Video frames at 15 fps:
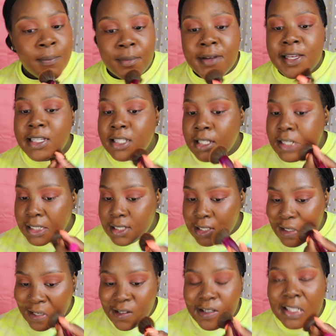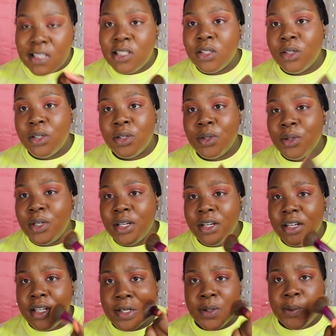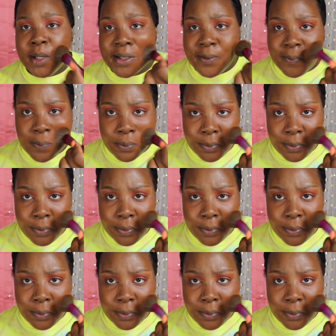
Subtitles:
because concealer is going to go there anyway.